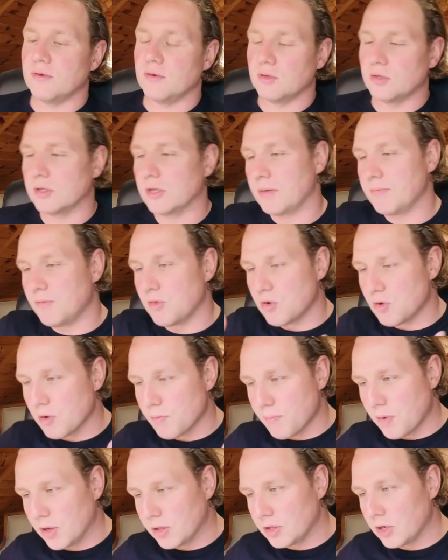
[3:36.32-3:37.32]
also
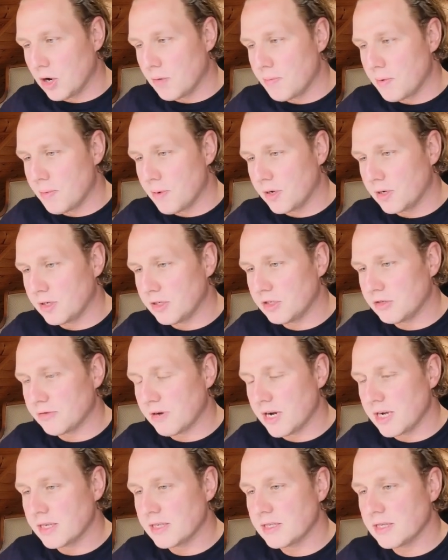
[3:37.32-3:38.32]
more upper body
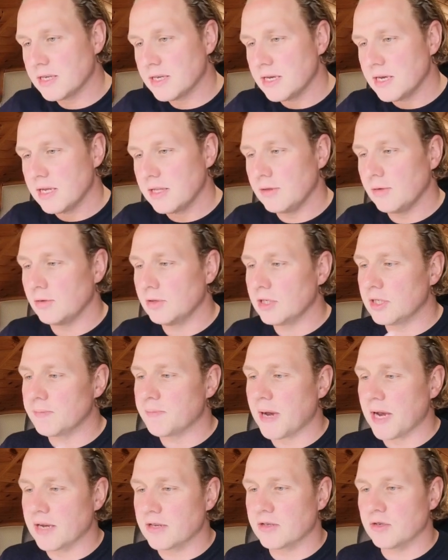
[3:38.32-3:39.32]
strength and all these
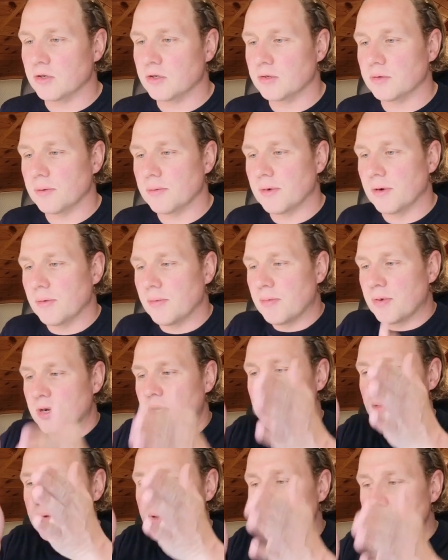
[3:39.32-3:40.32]
backstroke swimmers are
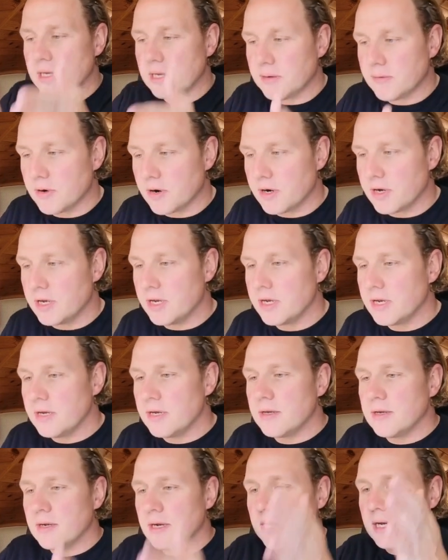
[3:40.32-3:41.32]
predominantly very
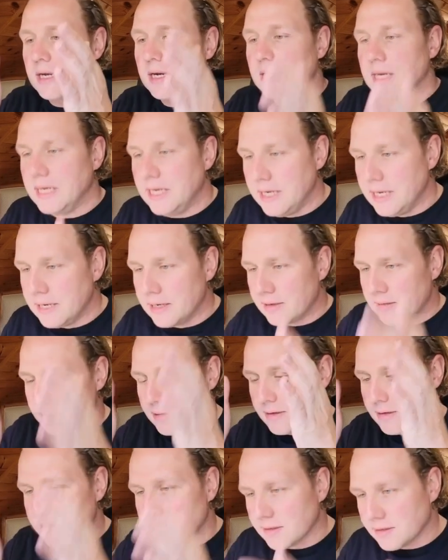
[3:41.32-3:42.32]
like lean
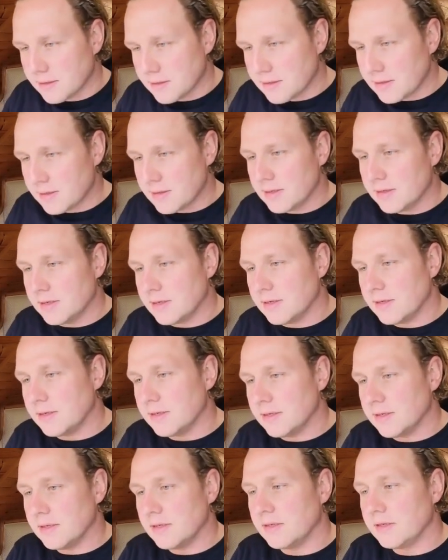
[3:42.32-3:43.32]
and and and and and
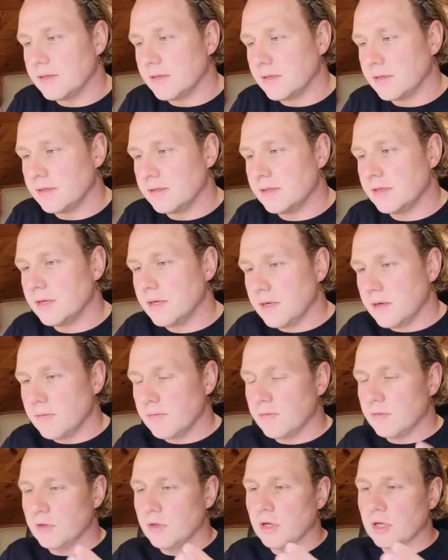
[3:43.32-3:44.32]
and, and, and
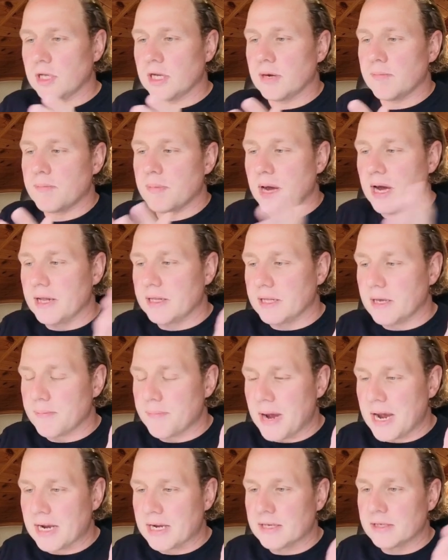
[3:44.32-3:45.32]
not their back their
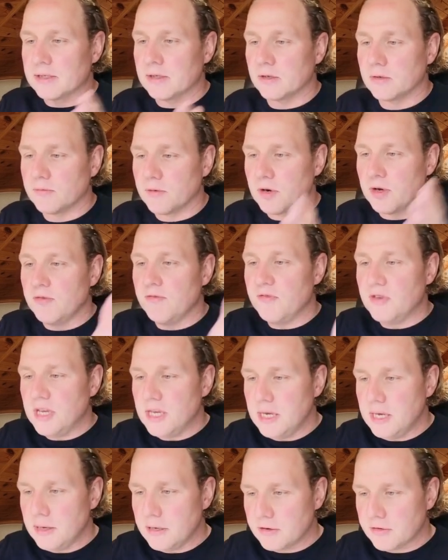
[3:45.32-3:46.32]
back is not very
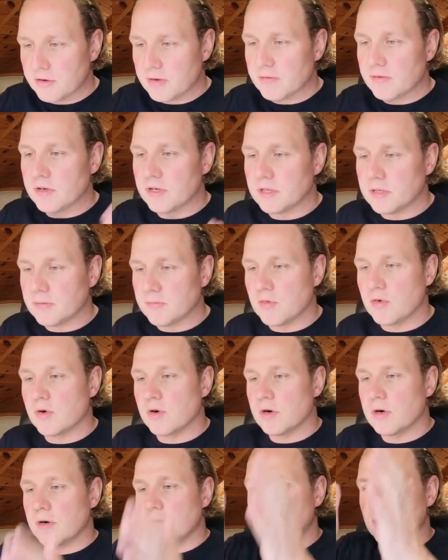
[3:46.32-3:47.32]
V driven. It's
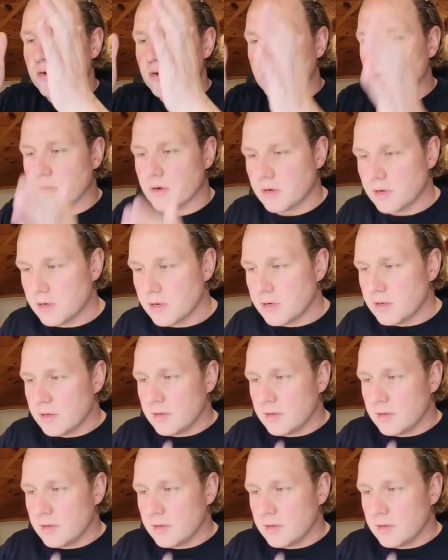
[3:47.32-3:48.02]
more more